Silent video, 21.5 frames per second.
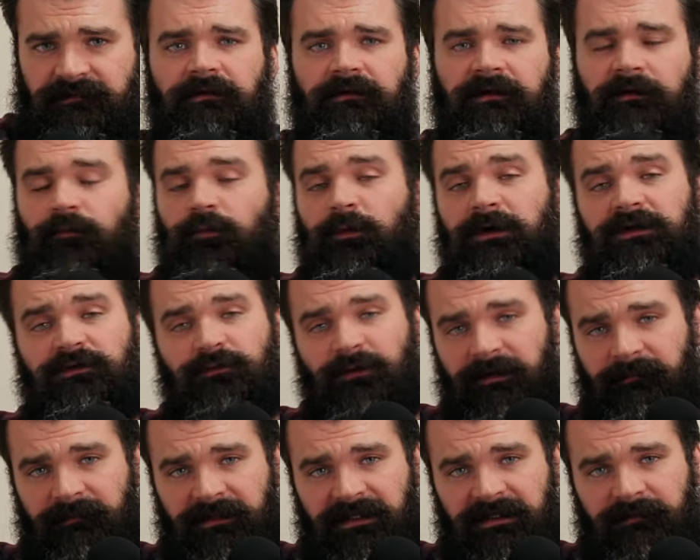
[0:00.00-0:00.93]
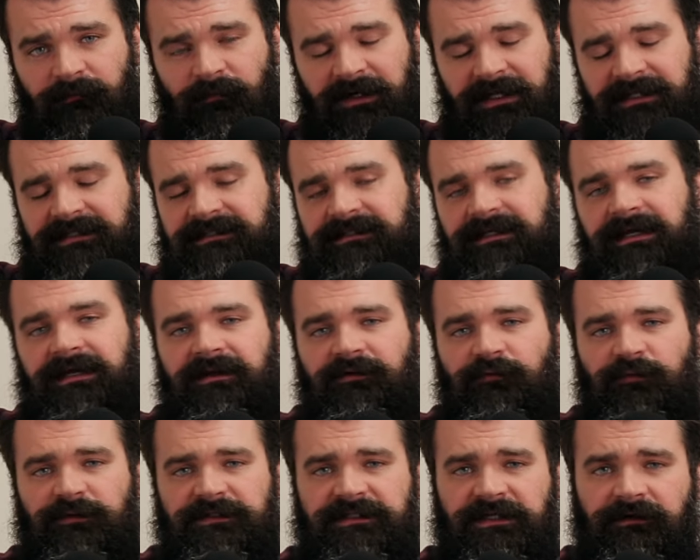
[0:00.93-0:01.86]
Now, what do I mean when I say
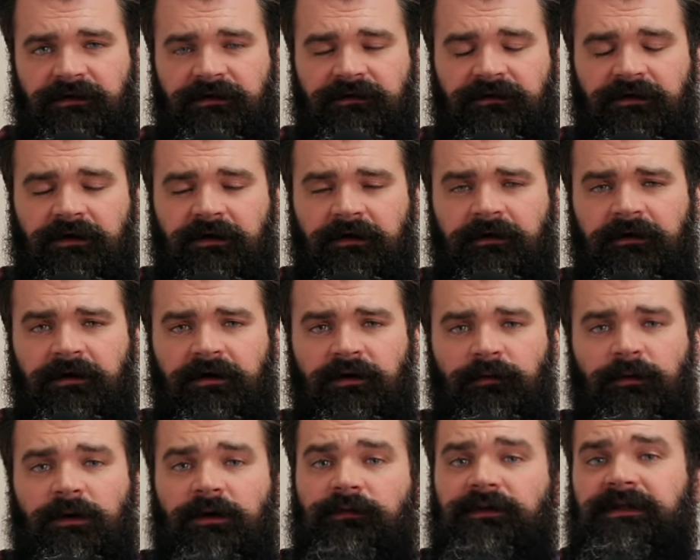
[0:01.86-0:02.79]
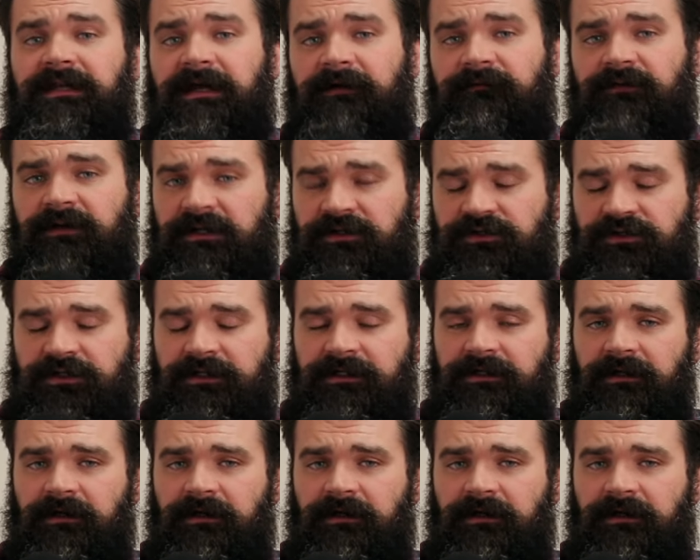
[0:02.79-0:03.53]
resilient? Well, the definition